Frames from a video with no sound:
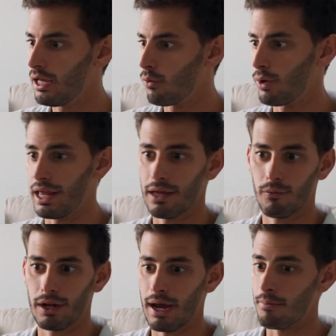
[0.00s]

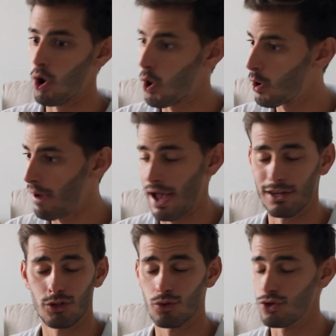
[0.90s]
when I'm home, I
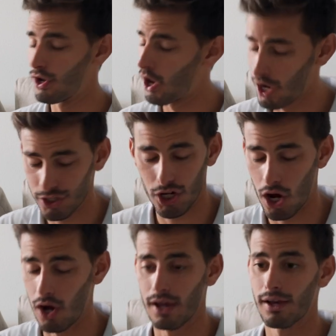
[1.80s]
do not
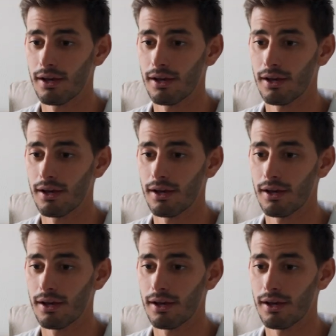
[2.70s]
talk.